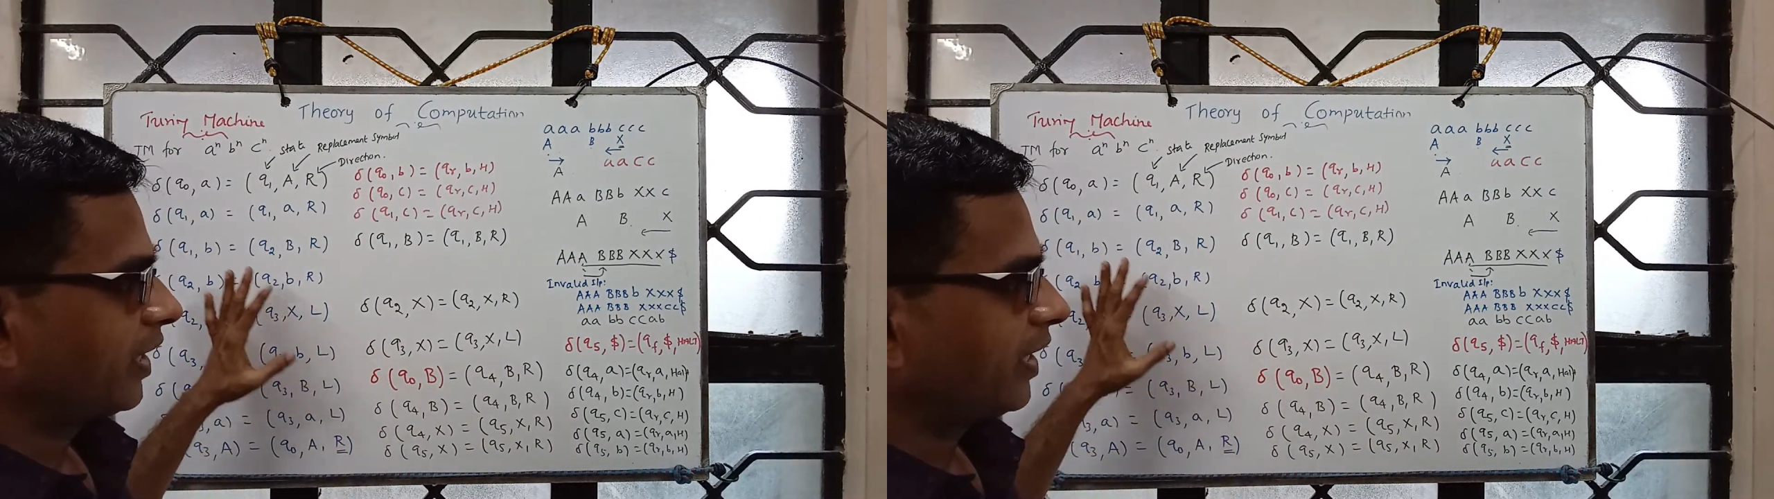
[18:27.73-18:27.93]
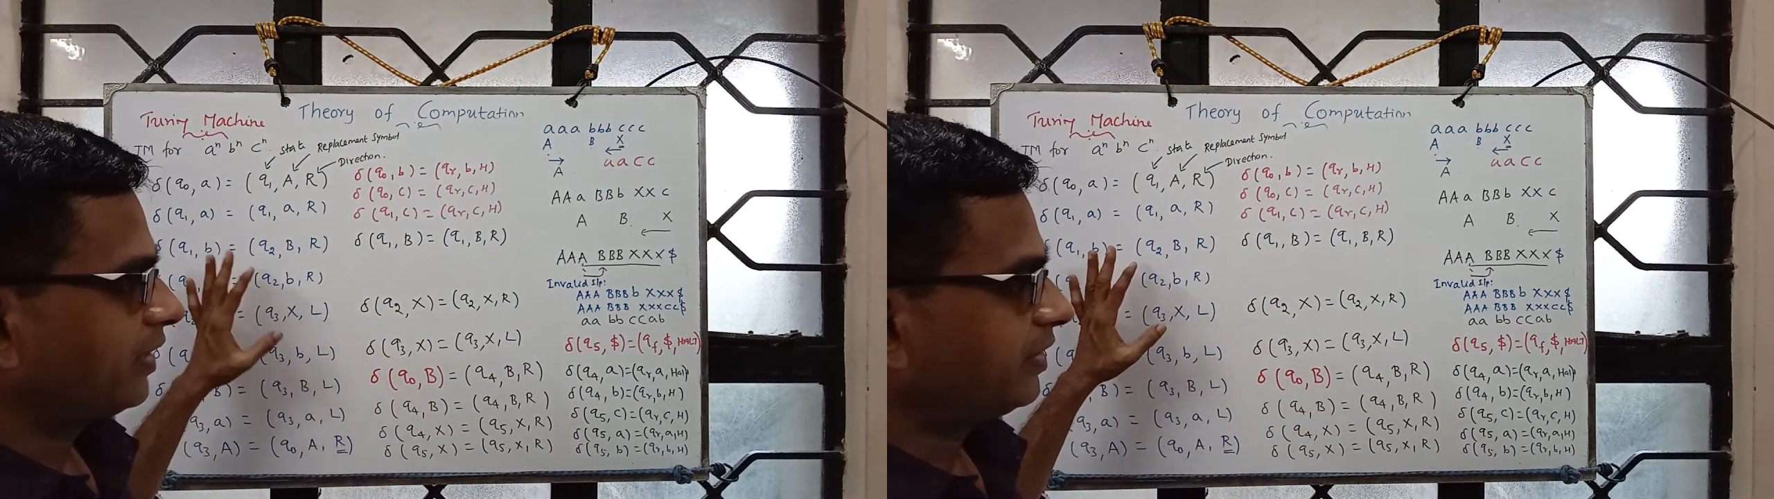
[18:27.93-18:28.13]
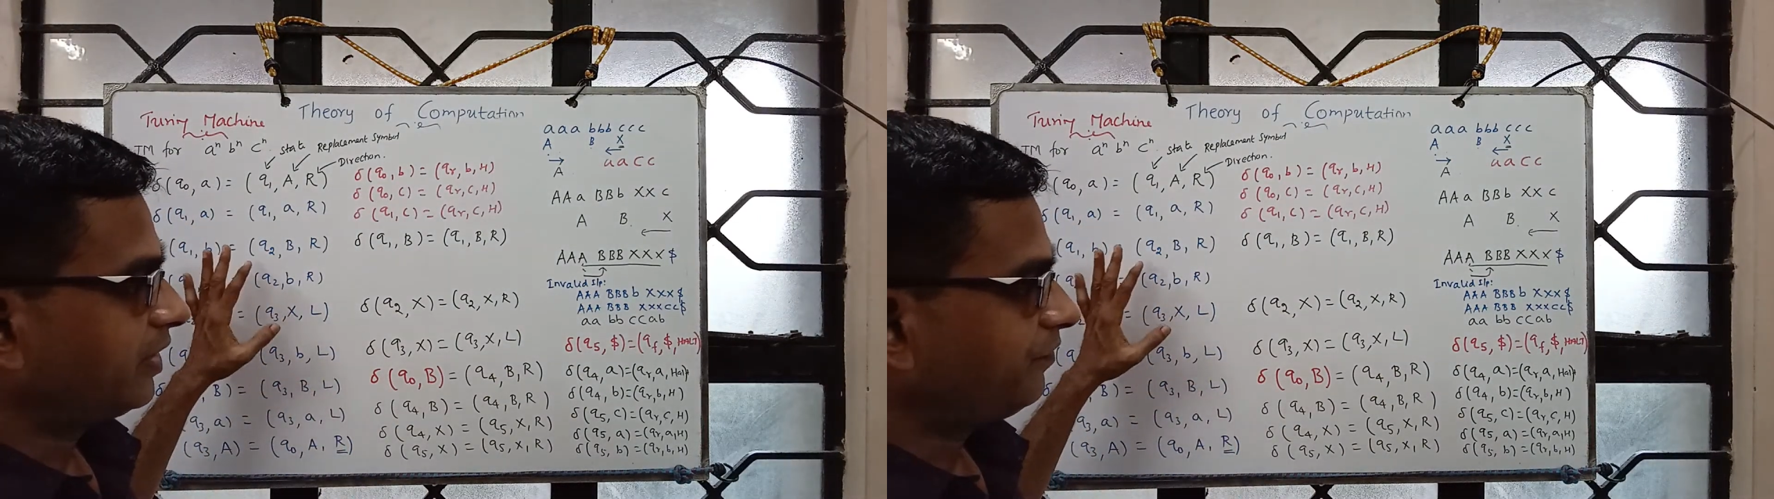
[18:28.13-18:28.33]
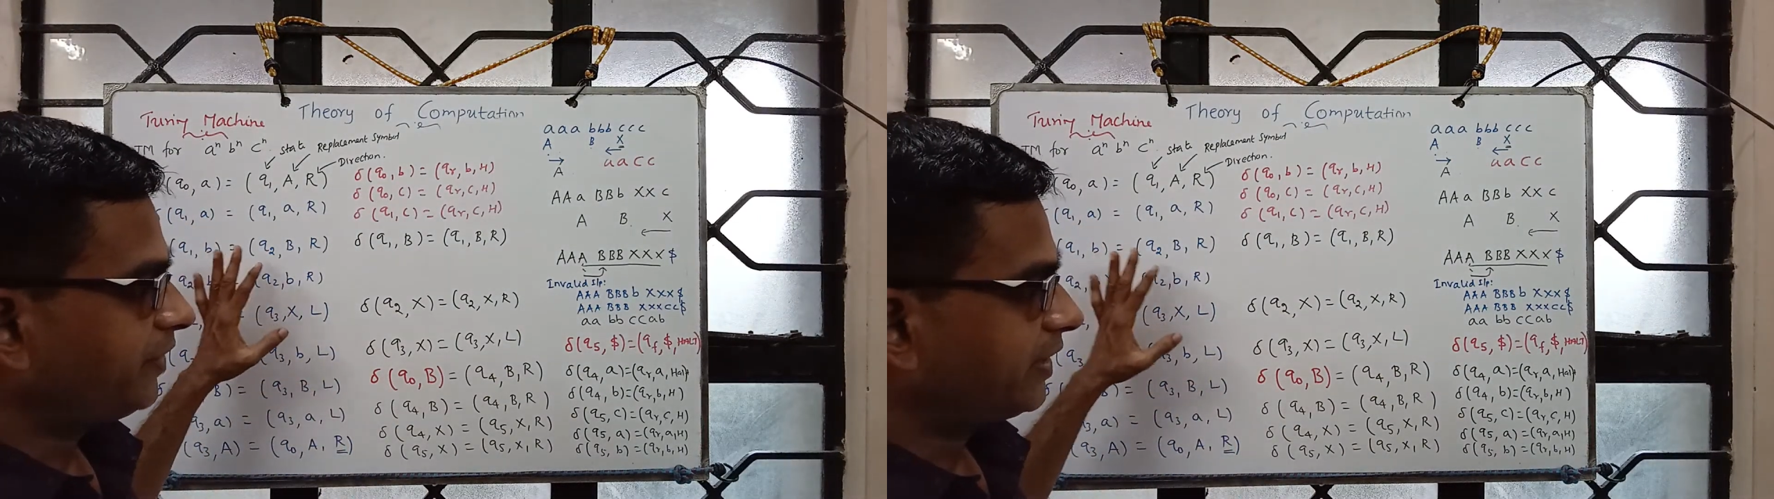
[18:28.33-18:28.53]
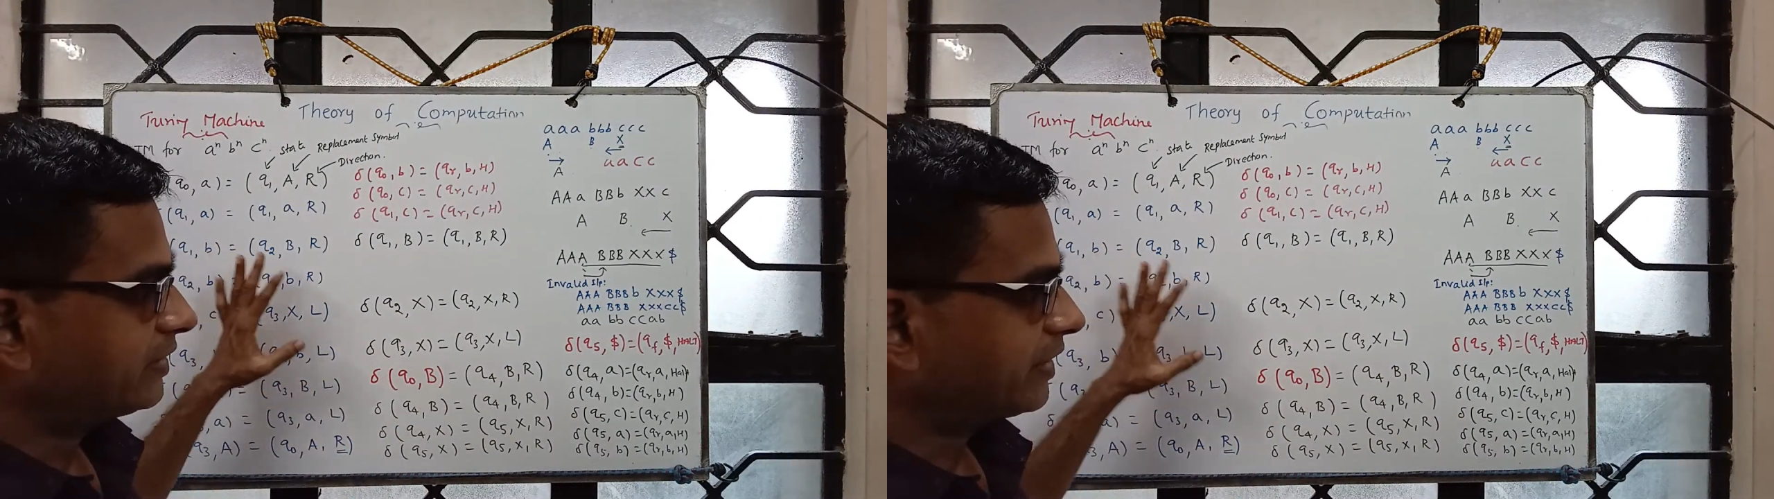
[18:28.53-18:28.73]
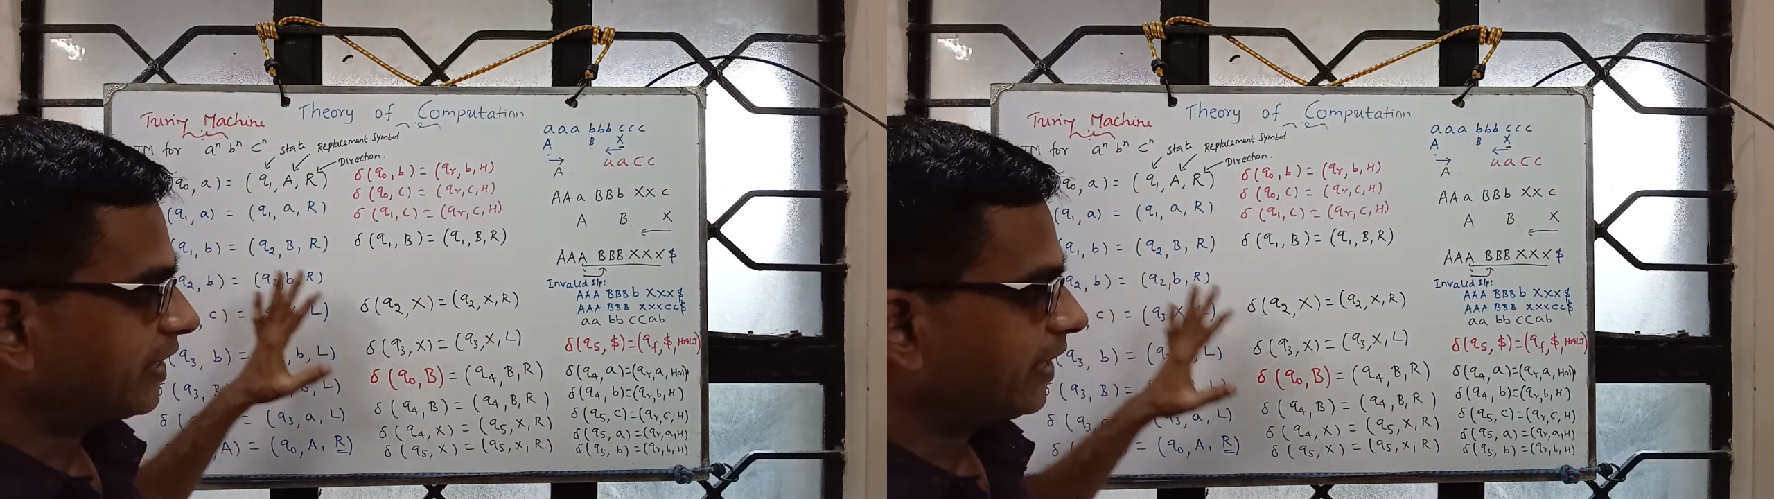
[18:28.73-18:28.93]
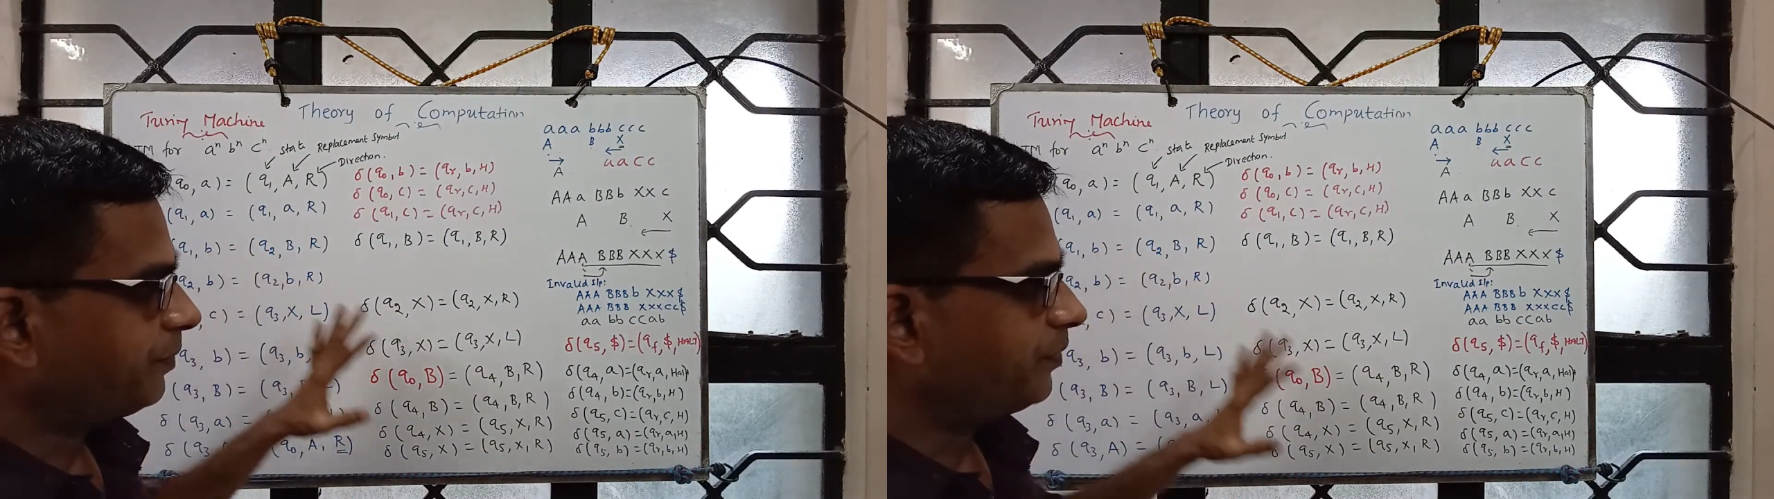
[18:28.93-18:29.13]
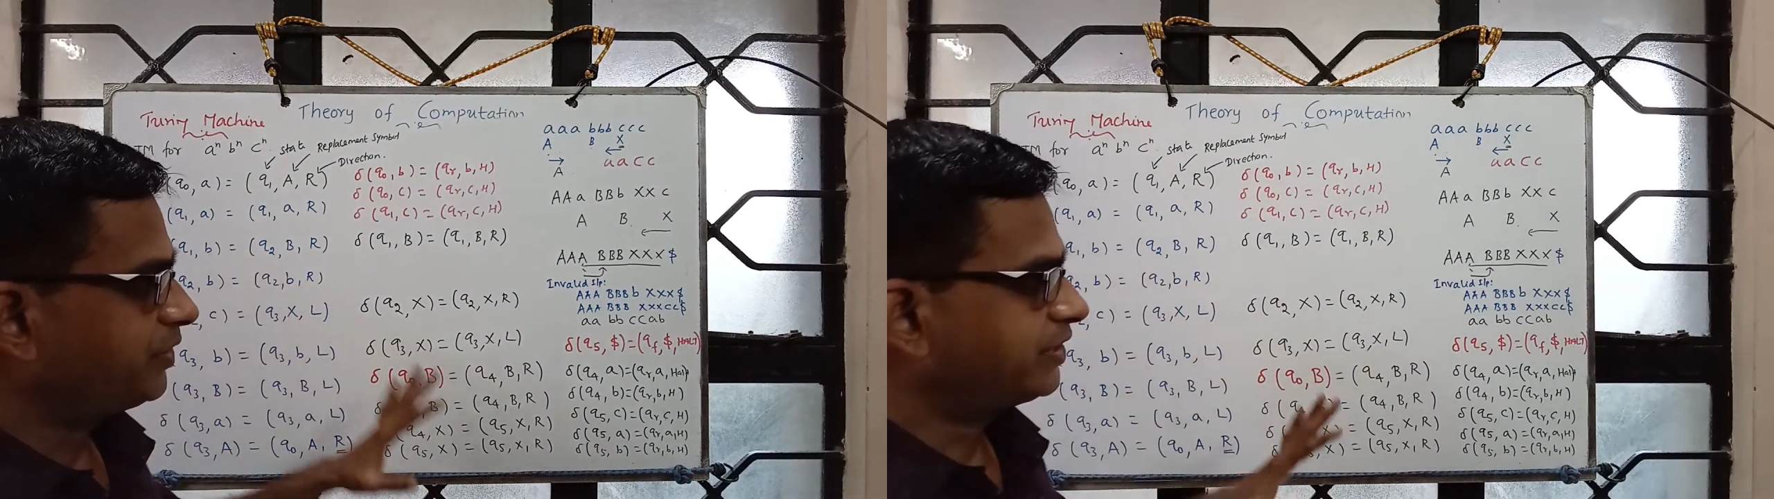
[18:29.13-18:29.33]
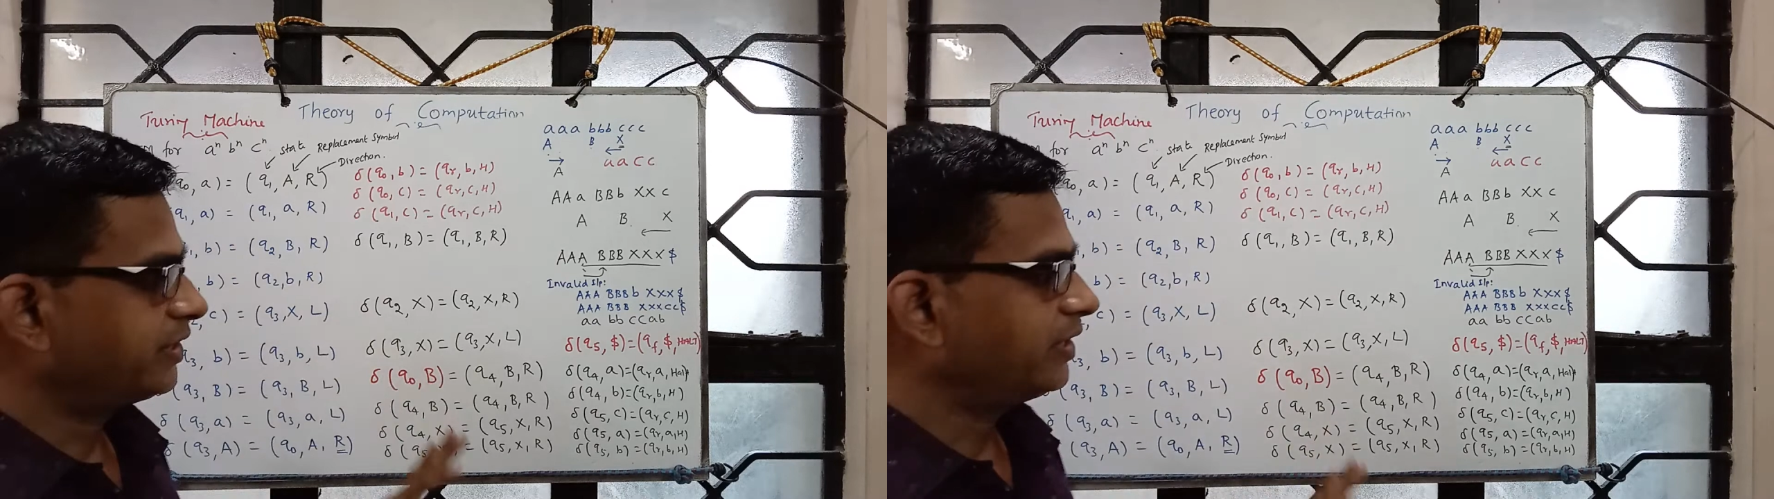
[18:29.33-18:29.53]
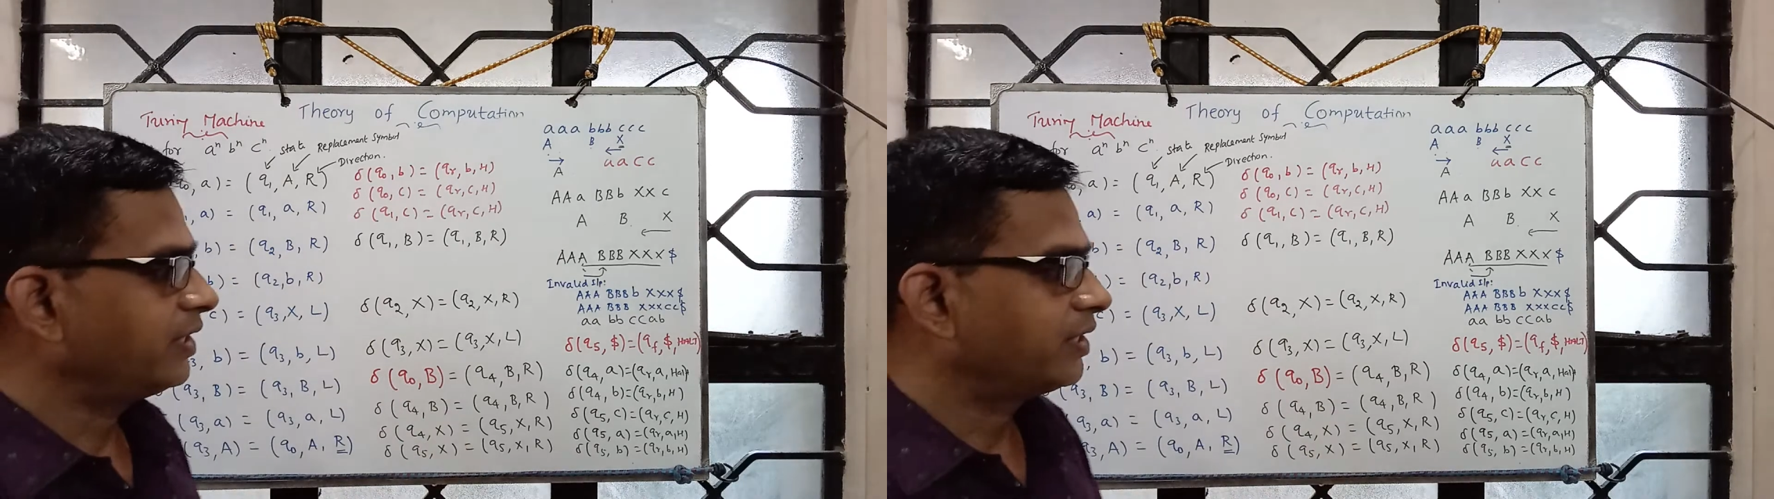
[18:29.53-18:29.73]
and then we describe a
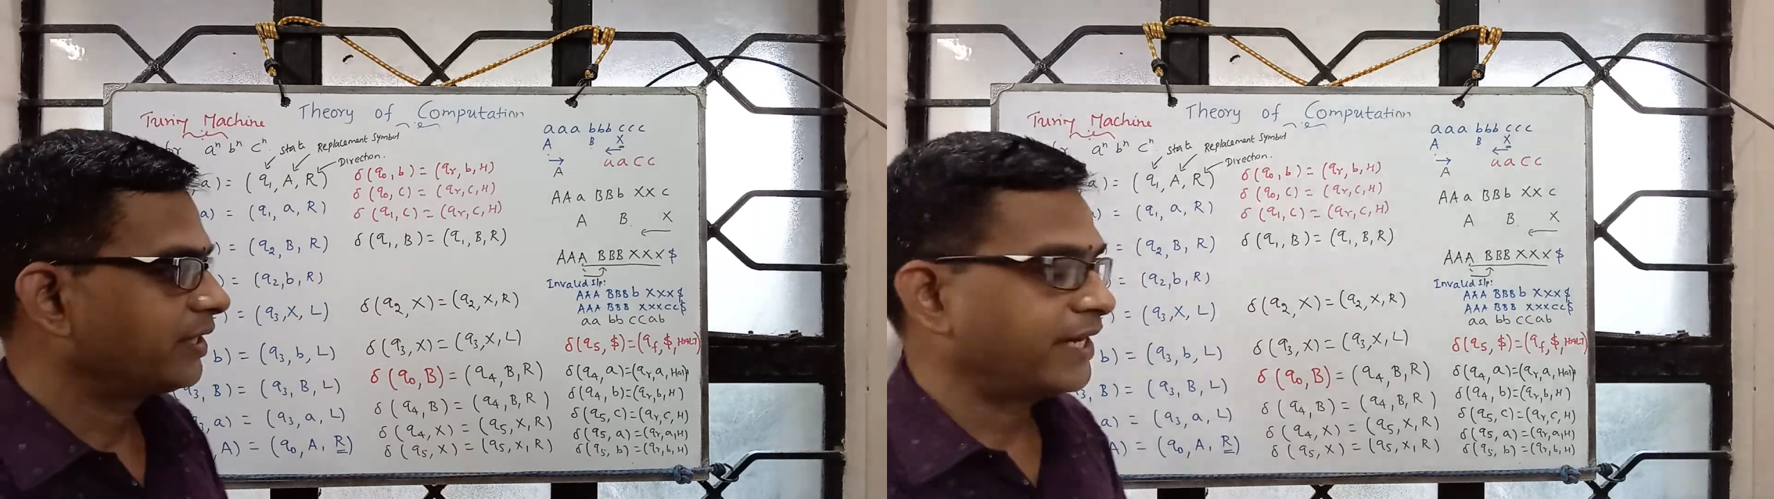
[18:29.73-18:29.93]
mission